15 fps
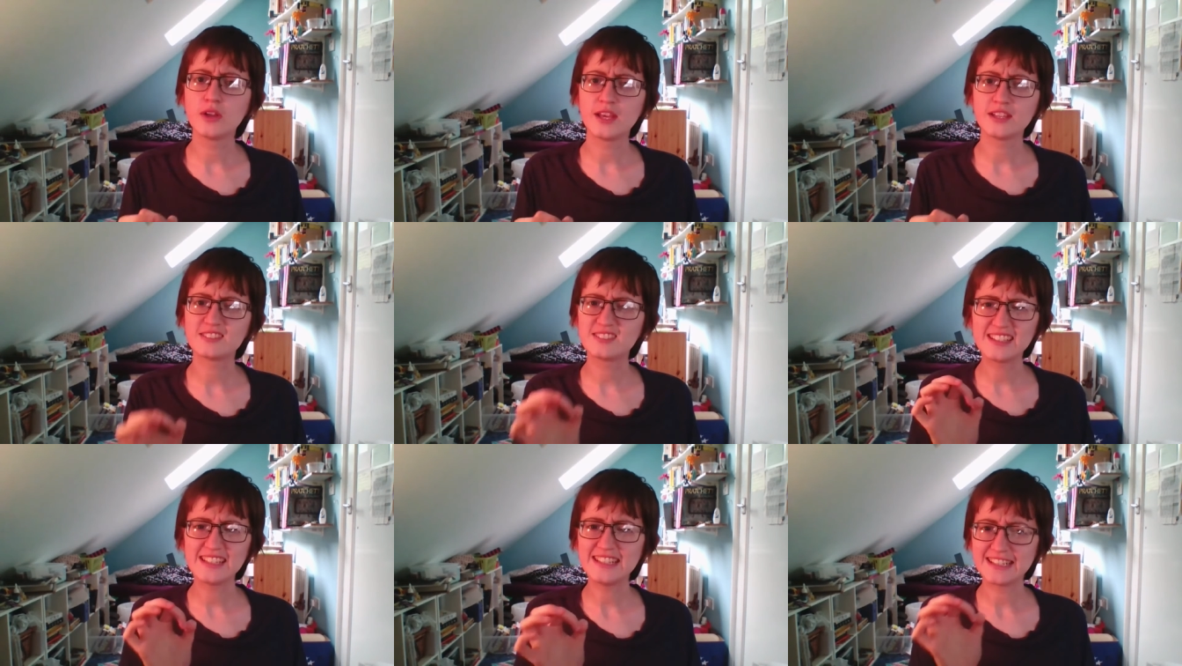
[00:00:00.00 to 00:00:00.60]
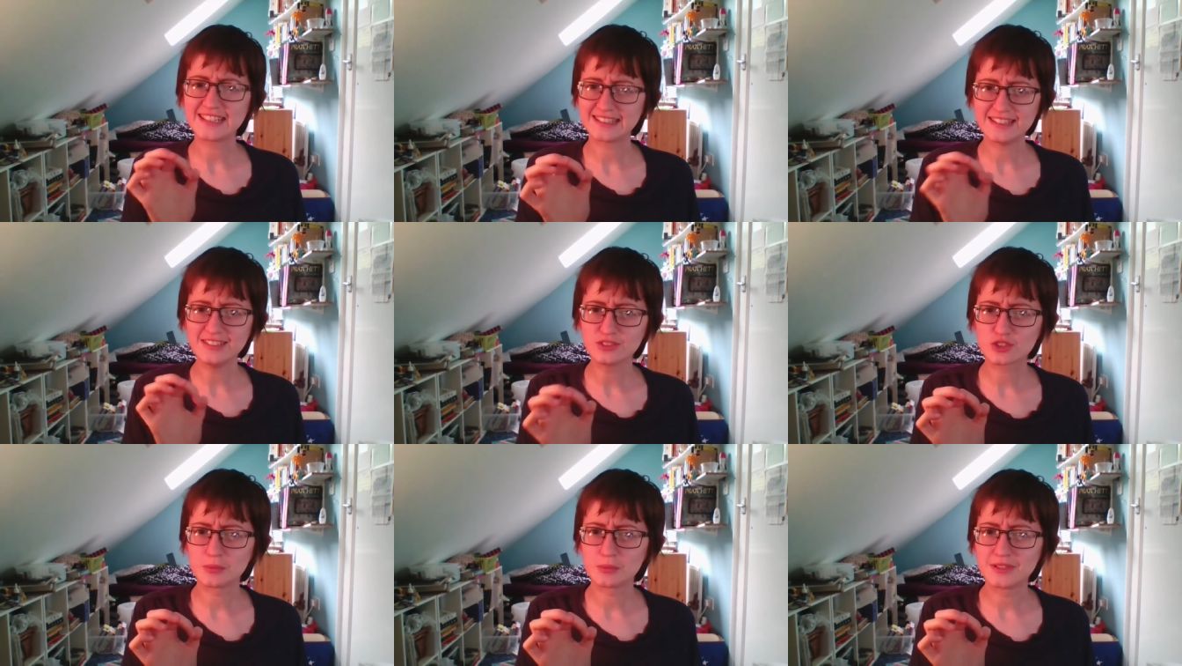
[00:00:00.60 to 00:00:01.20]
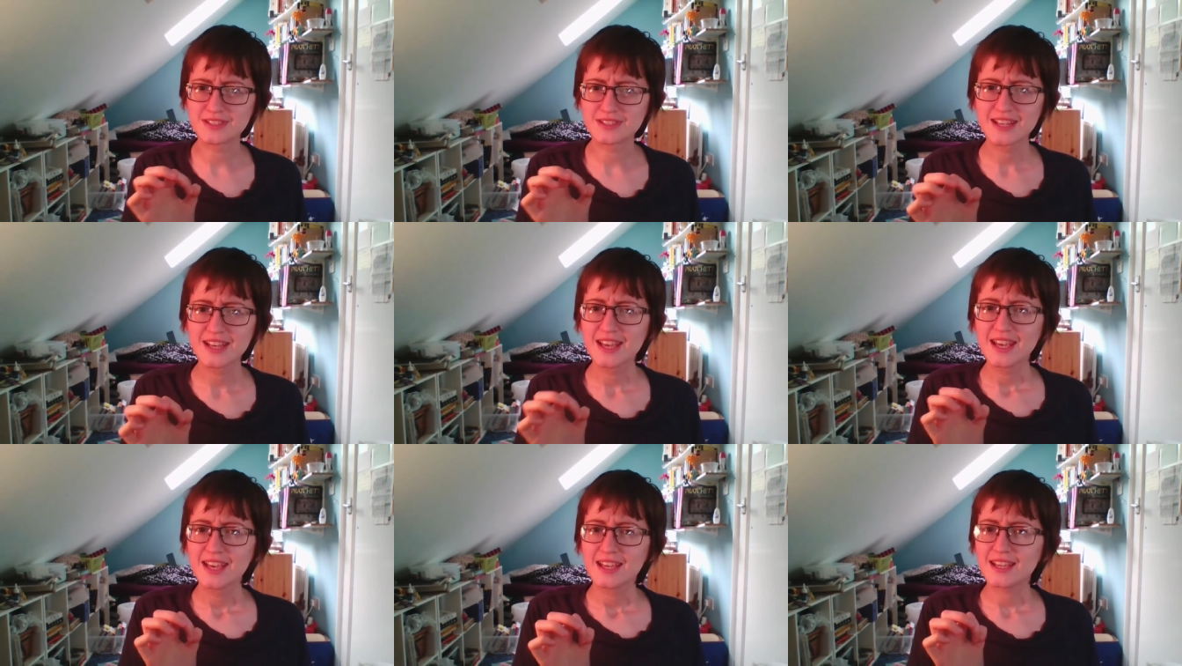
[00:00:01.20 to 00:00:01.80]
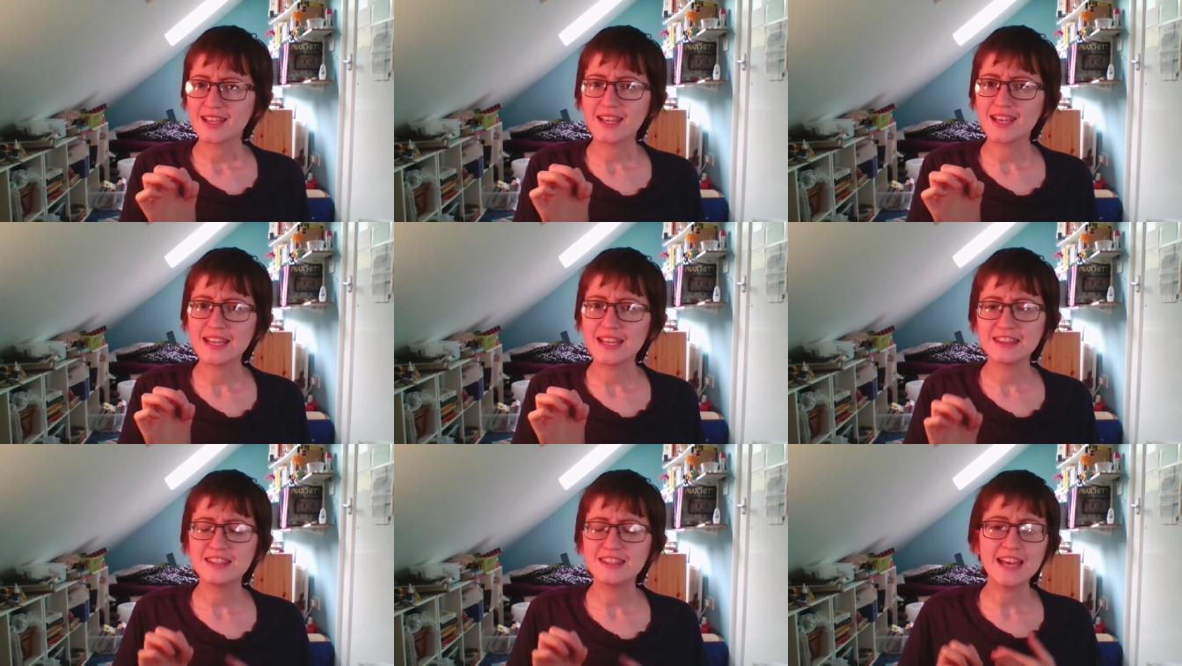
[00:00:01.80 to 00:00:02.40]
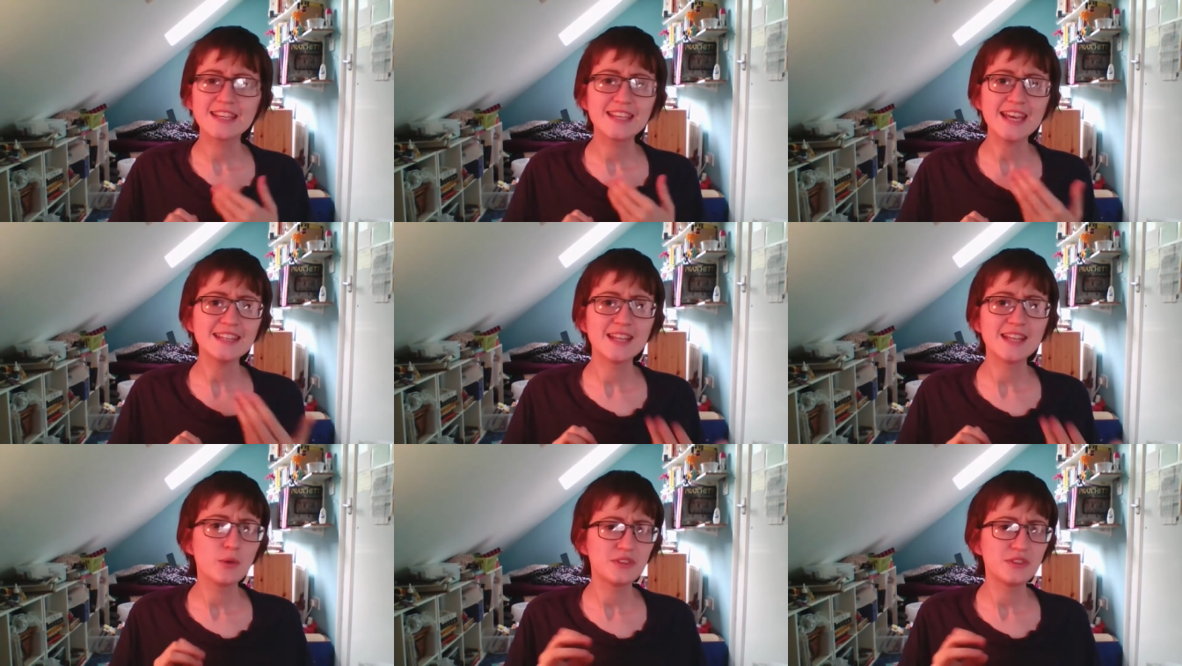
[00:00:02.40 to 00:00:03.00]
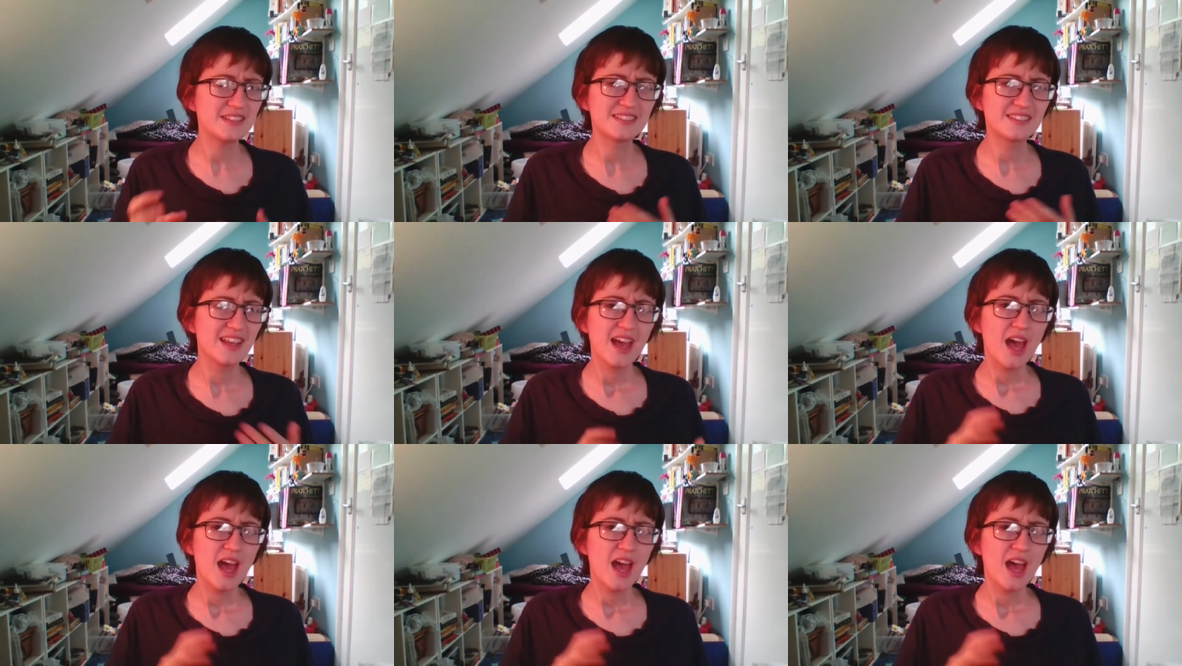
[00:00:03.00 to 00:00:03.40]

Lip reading: a silly little instrument, again, there were these